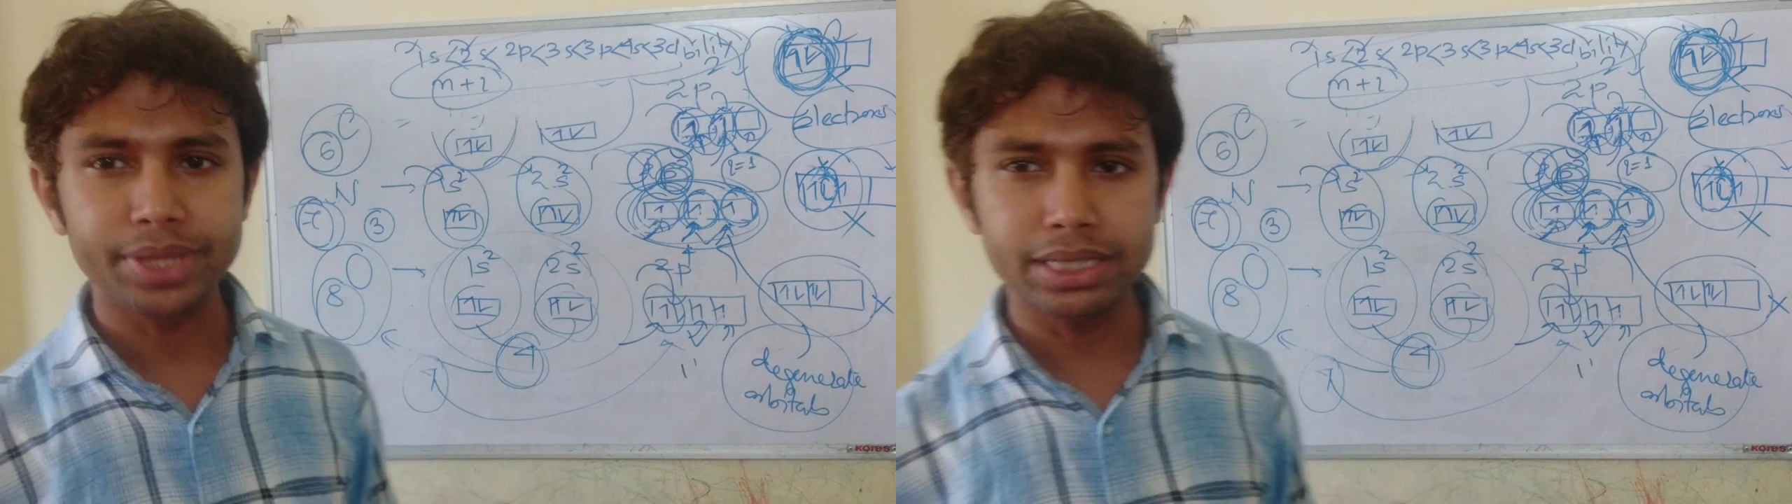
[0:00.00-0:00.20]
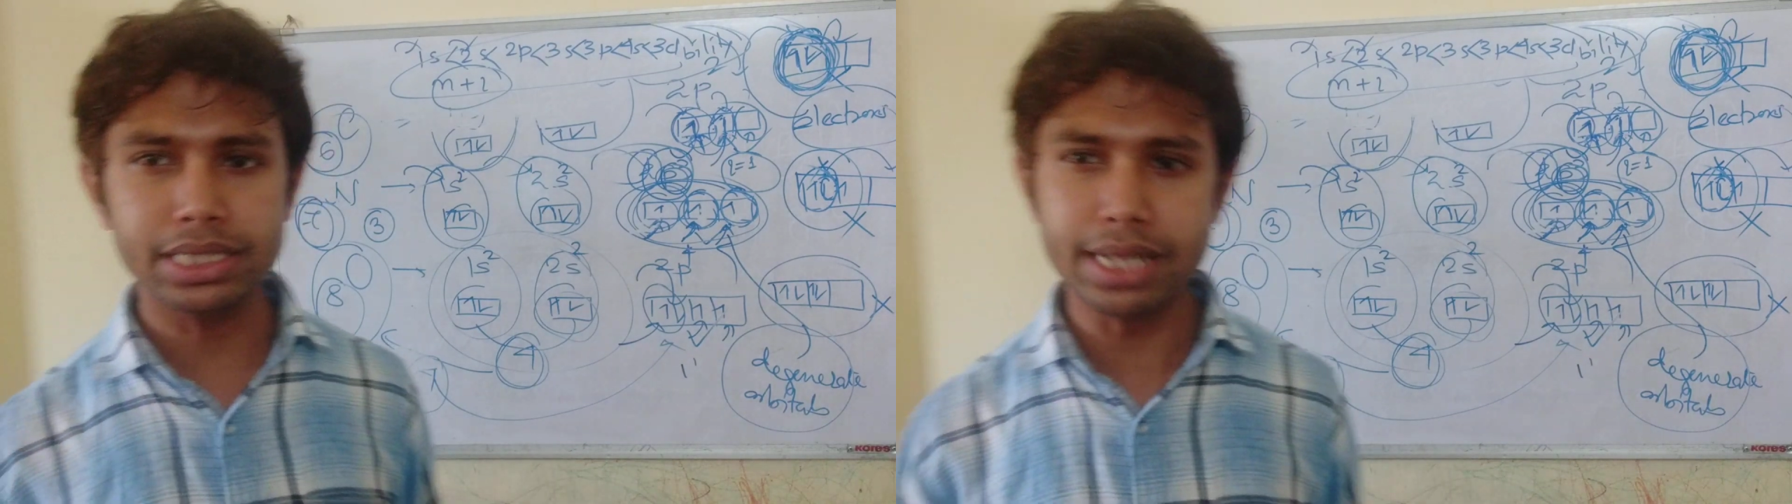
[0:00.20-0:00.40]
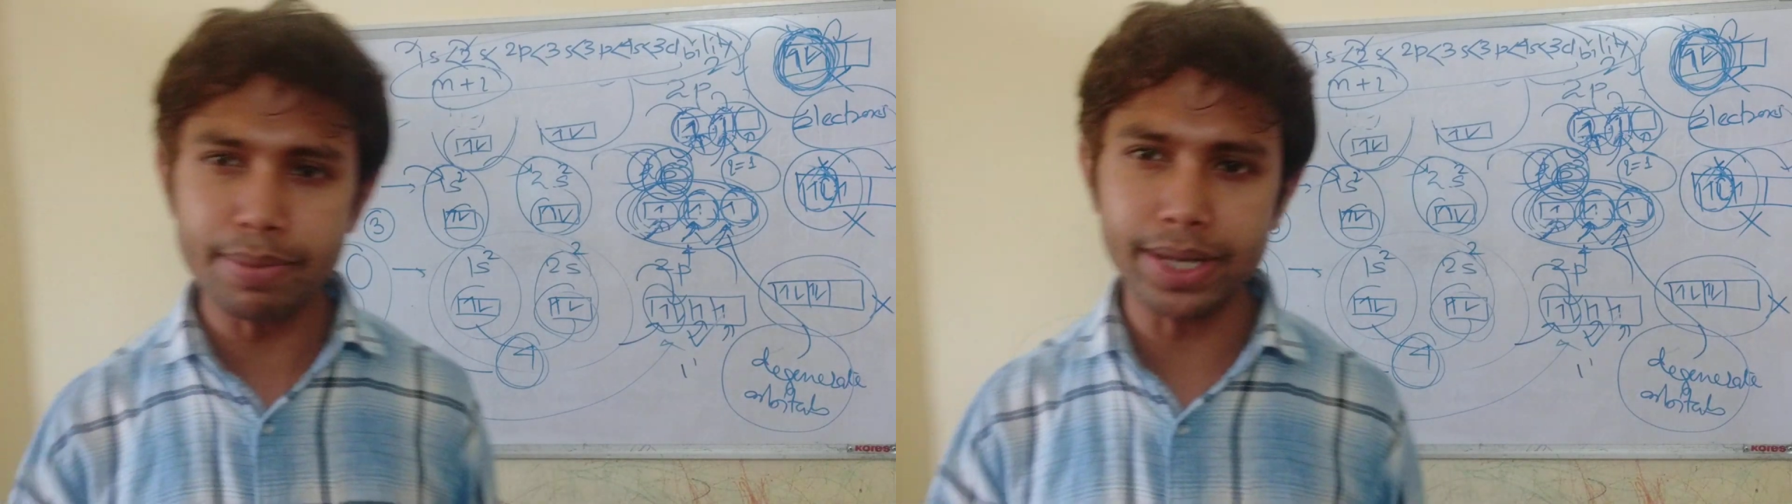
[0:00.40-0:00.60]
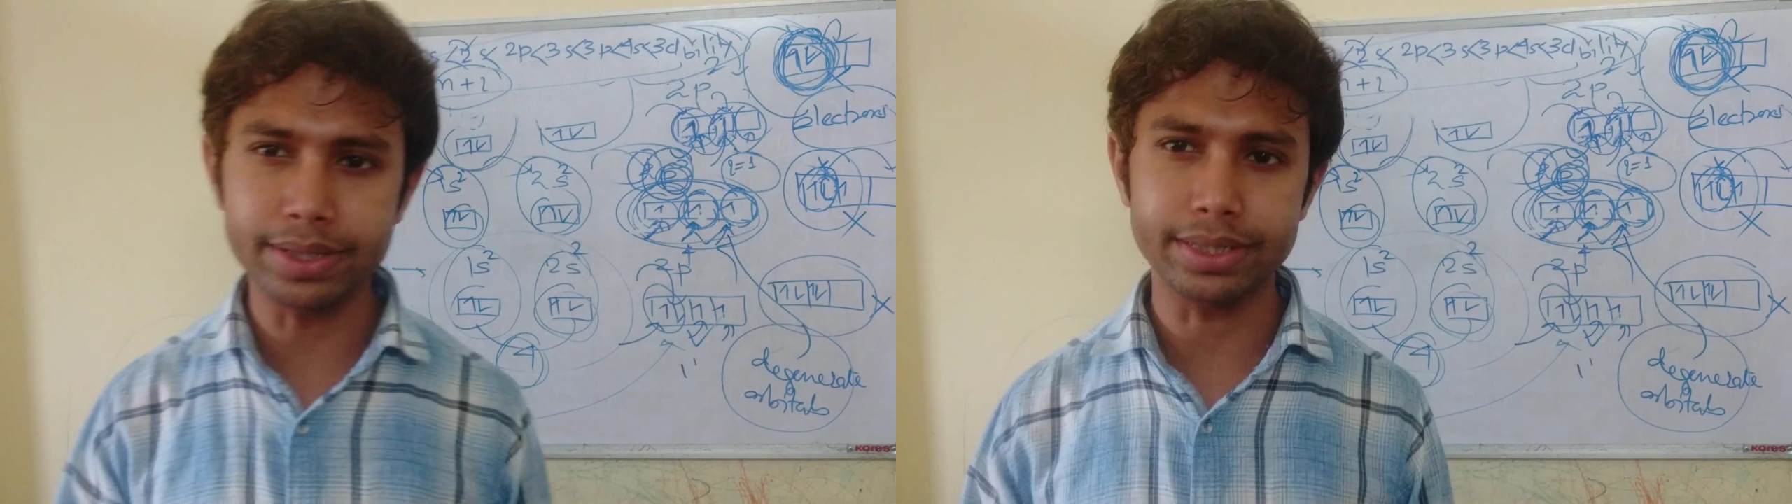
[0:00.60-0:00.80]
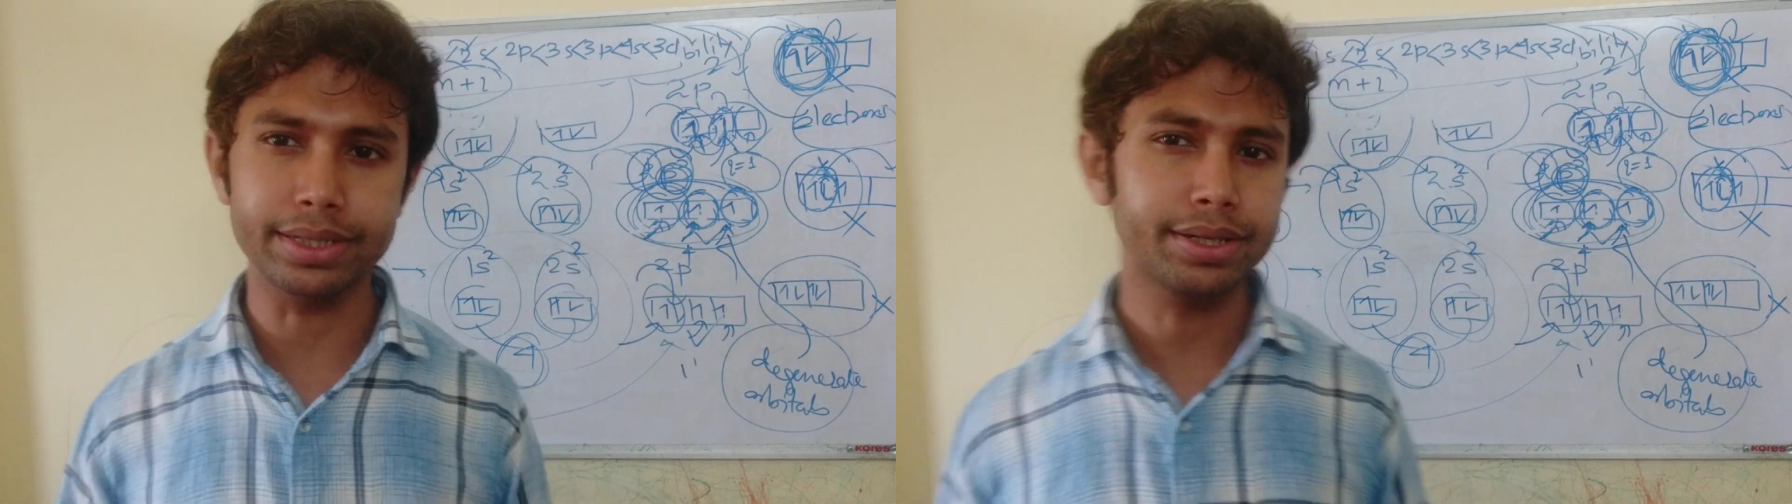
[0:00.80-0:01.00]

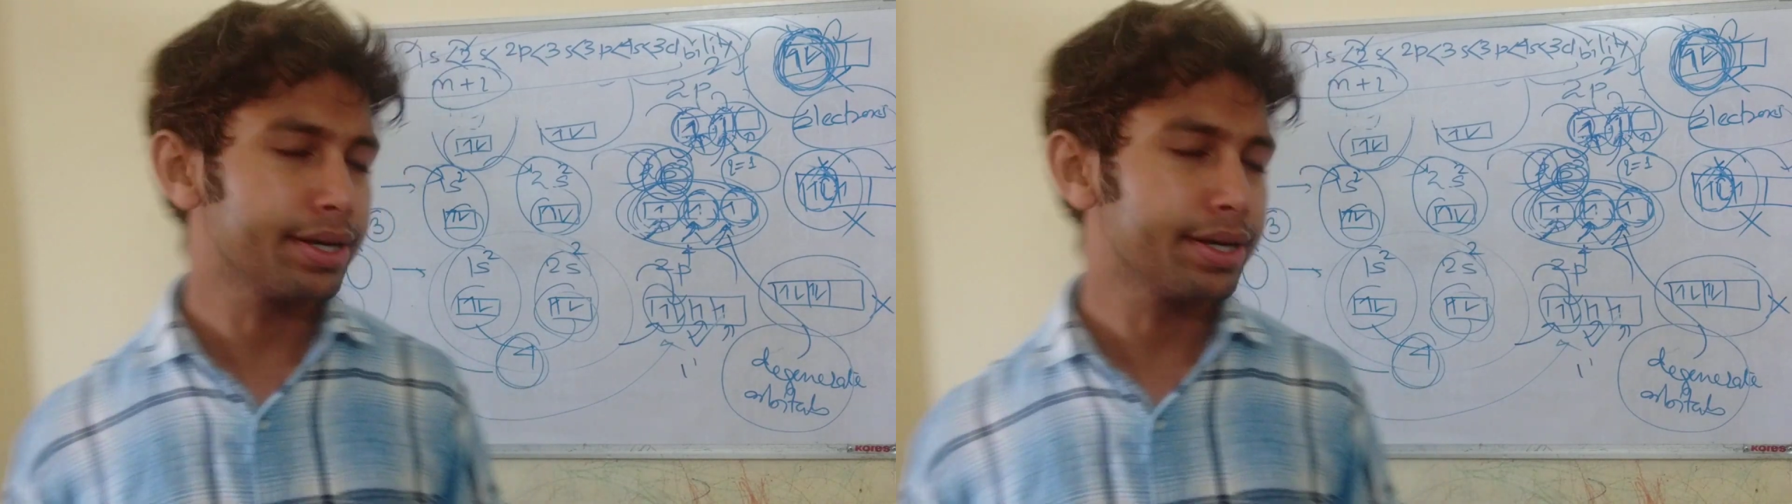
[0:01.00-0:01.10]
stability.